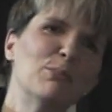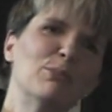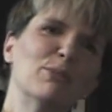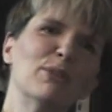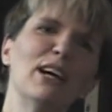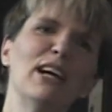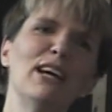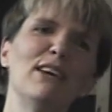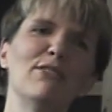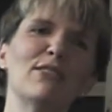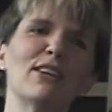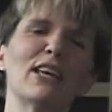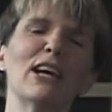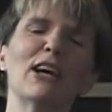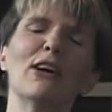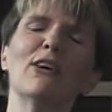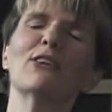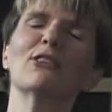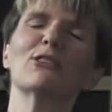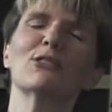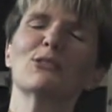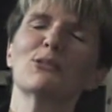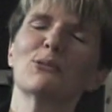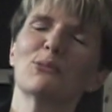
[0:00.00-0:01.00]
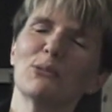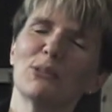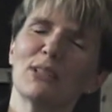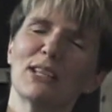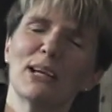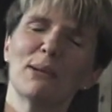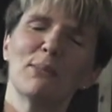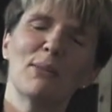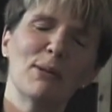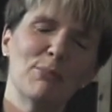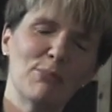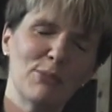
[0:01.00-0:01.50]
brave characters would
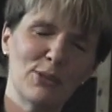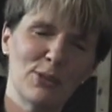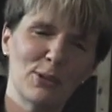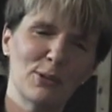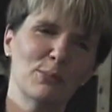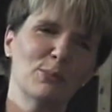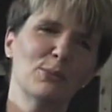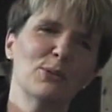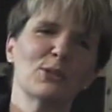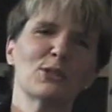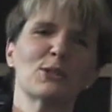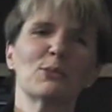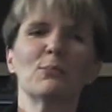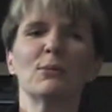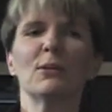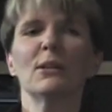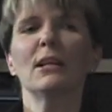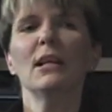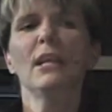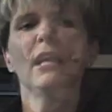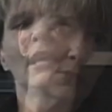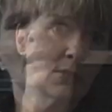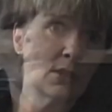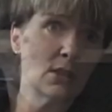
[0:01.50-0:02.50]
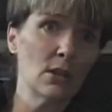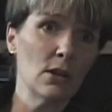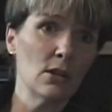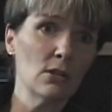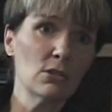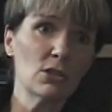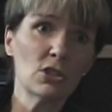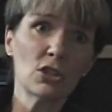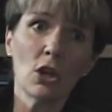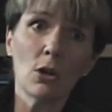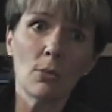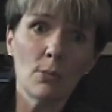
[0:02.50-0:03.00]
come up with our books, but
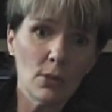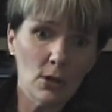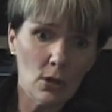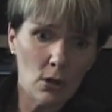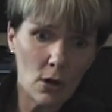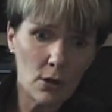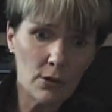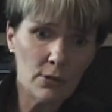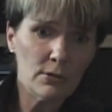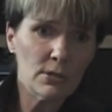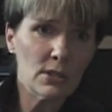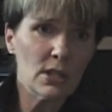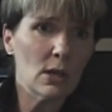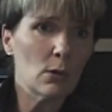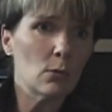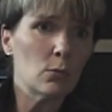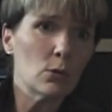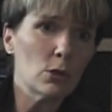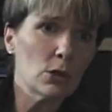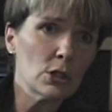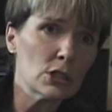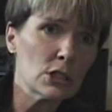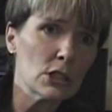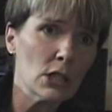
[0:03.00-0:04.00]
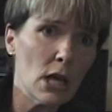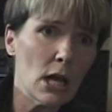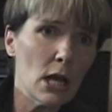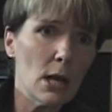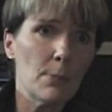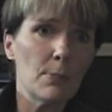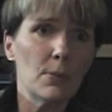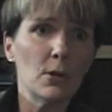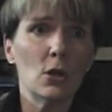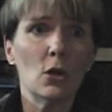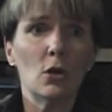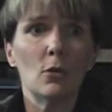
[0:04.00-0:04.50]
so many authors get worked
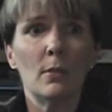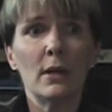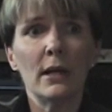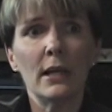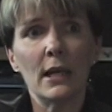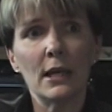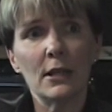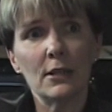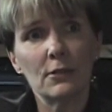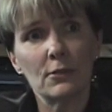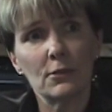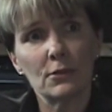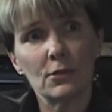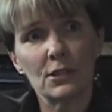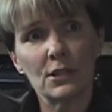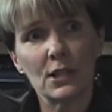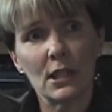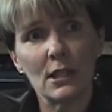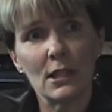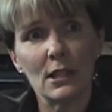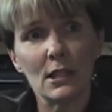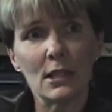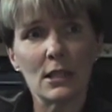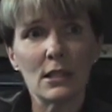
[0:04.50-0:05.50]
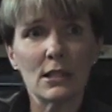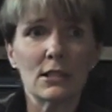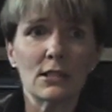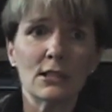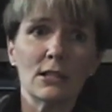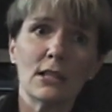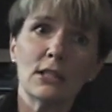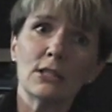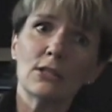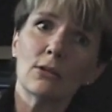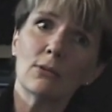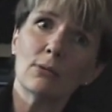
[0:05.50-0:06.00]
up, and oh, my editor said this, and
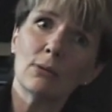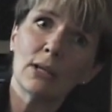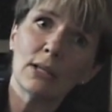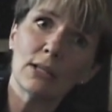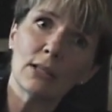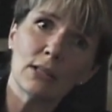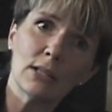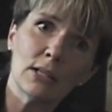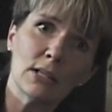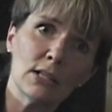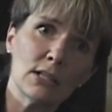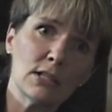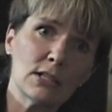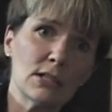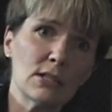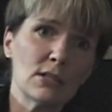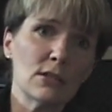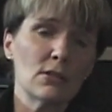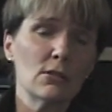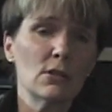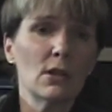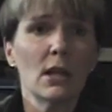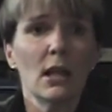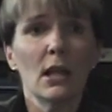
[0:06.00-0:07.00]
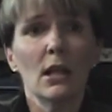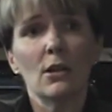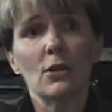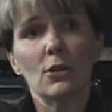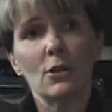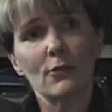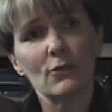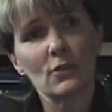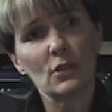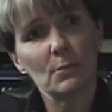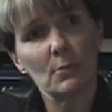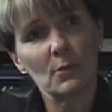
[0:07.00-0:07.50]
they don't like this, and they're
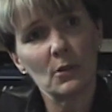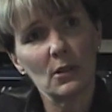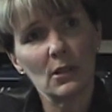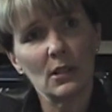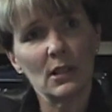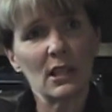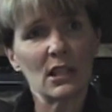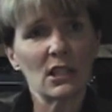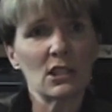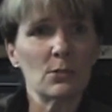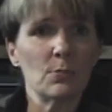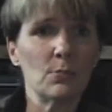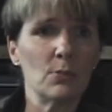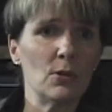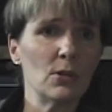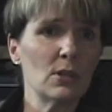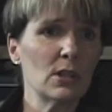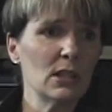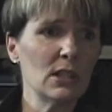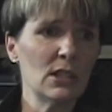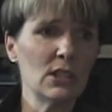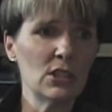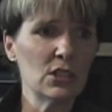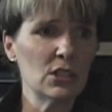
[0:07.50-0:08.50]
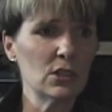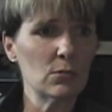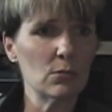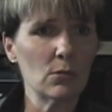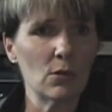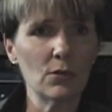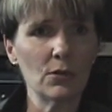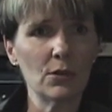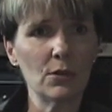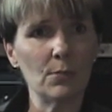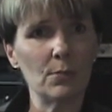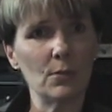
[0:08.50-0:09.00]
nervous about the next book, and he just
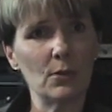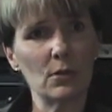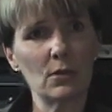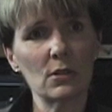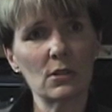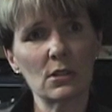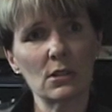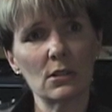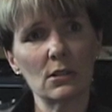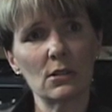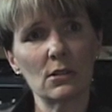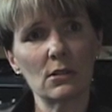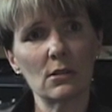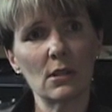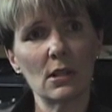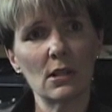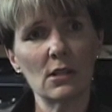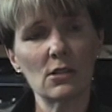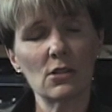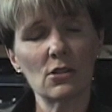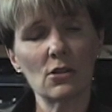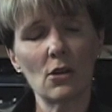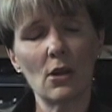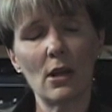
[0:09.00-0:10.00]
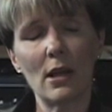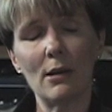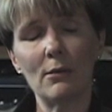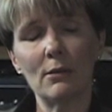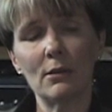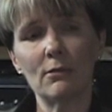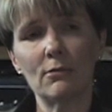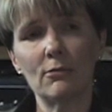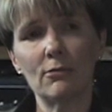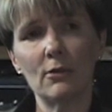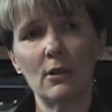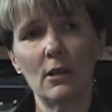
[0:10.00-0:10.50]
wrote the books and saw how
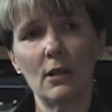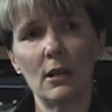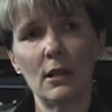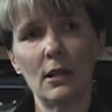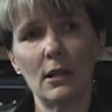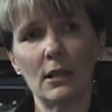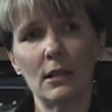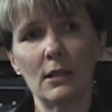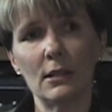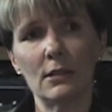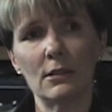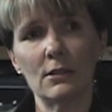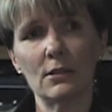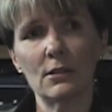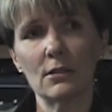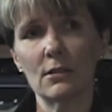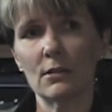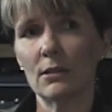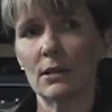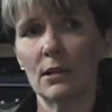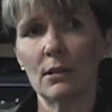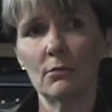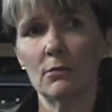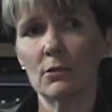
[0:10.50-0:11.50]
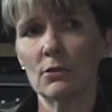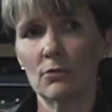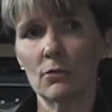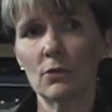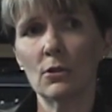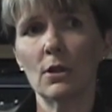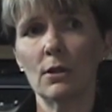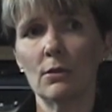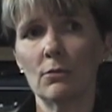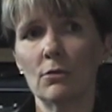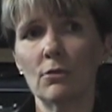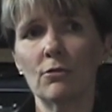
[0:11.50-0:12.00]
it flied. So that was
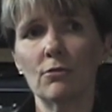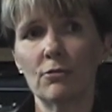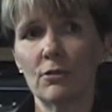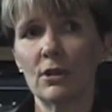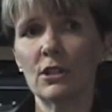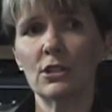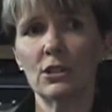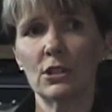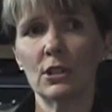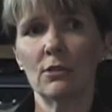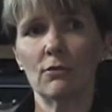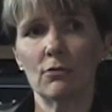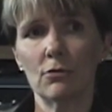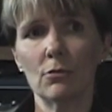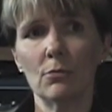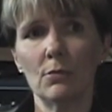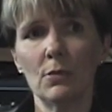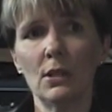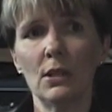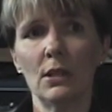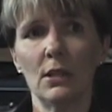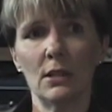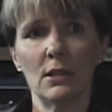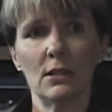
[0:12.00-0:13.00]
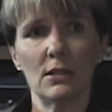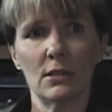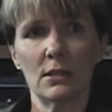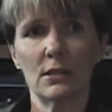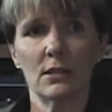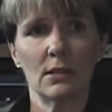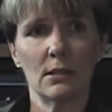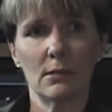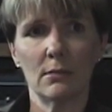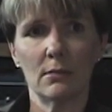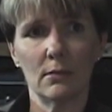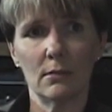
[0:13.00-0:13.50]
very refreshing for me as
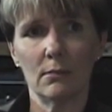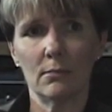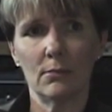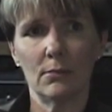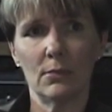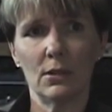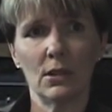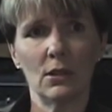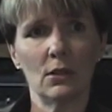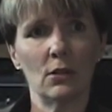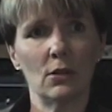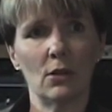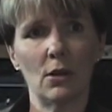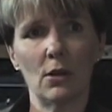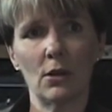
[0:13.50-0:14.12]
being an